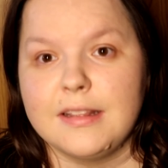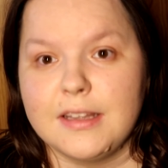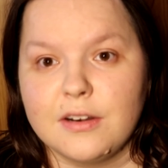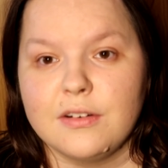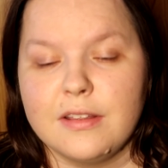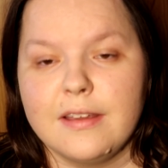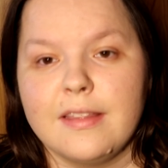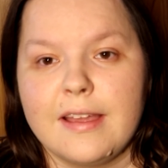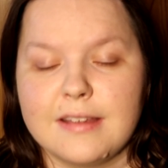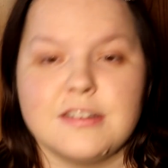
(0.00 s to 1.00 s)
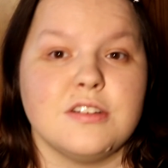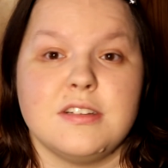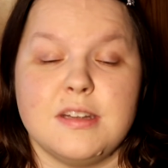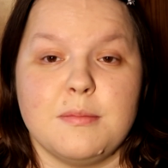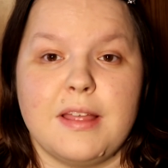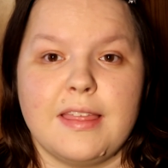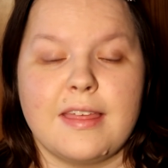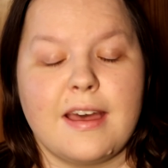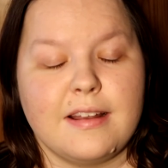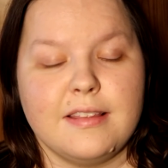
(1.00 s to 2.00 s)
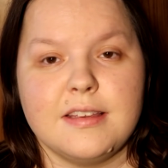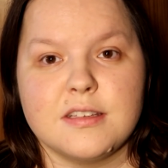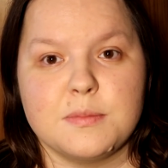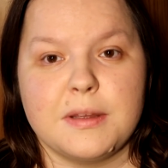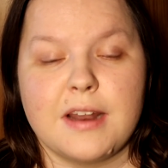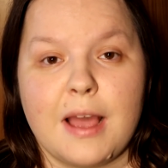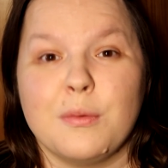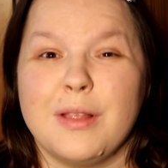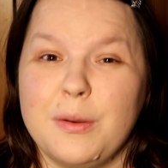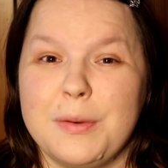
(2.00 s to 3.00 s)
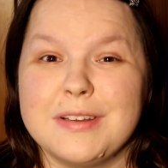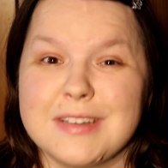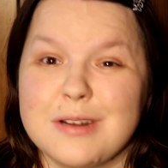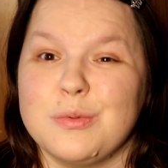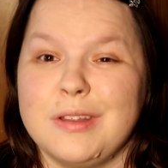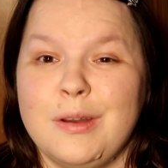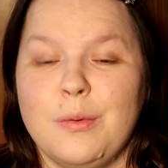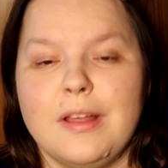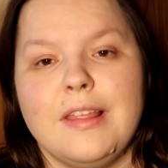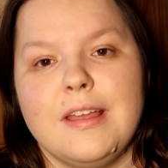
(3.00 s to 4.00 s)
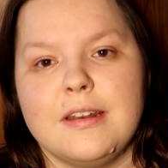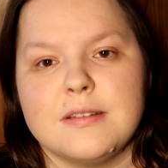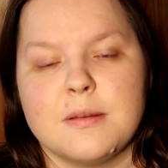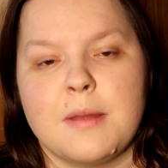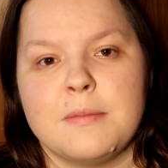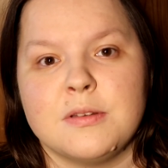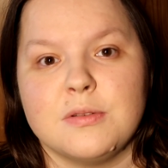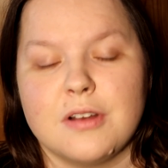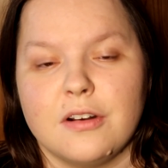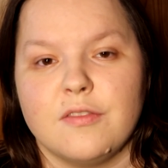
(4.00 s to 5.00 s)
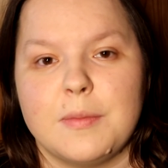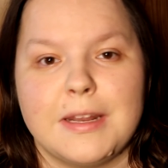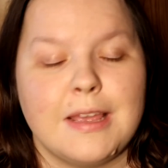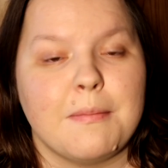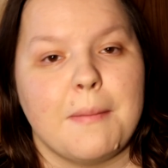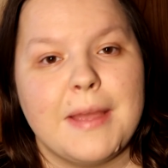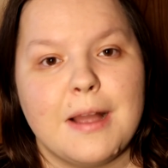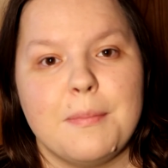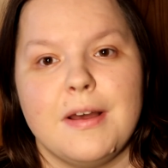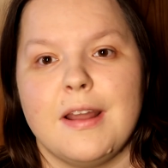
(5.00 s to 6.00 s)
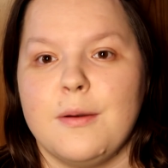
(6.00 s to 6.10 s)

literally like it just seemed like that at least but I really was like really oily and sometimes it was hard for me to keep my makeup on.